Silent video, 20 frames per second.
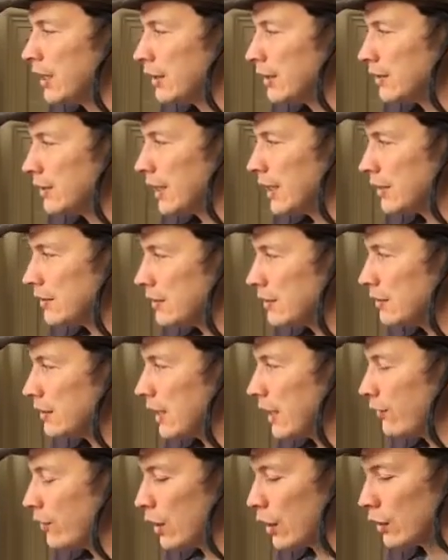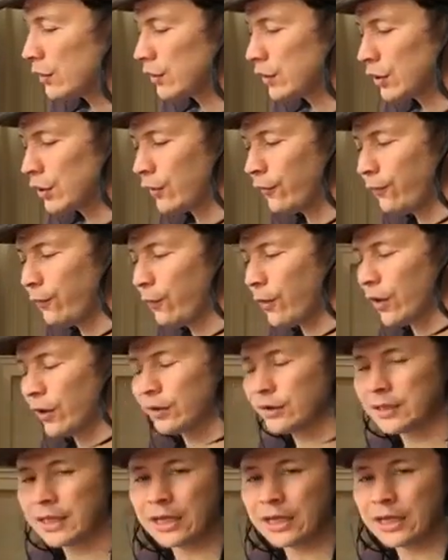6 and 7 are tough ones.